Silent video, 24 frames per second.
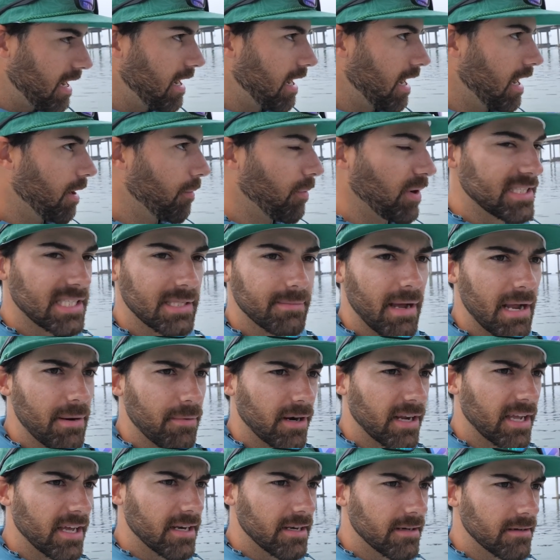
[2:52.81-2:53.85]
Uh, what's the bait
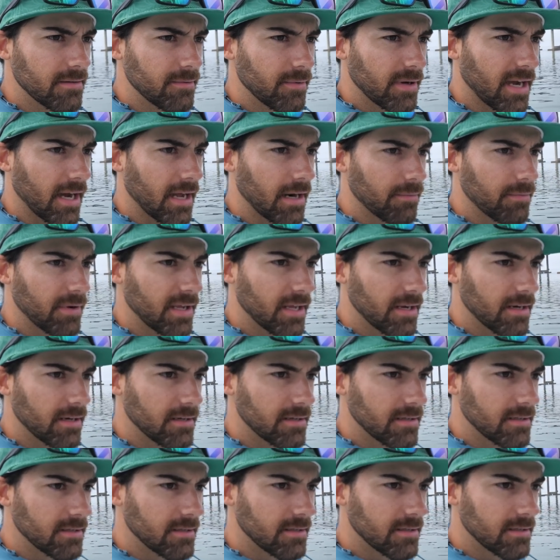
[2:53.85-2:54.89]
we're getting? What kind are we are getting?
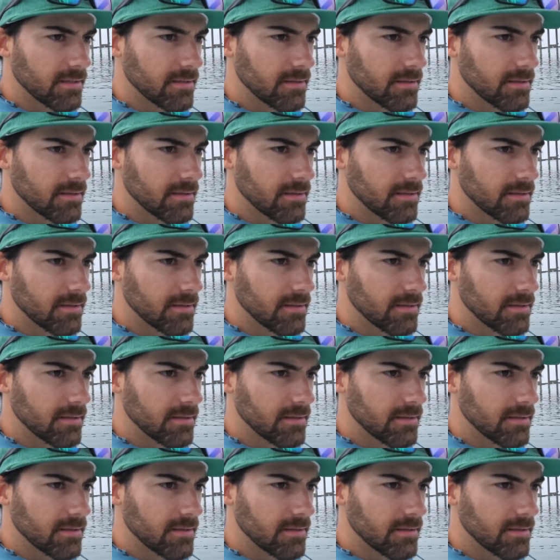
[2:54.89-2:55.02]
We're trying to get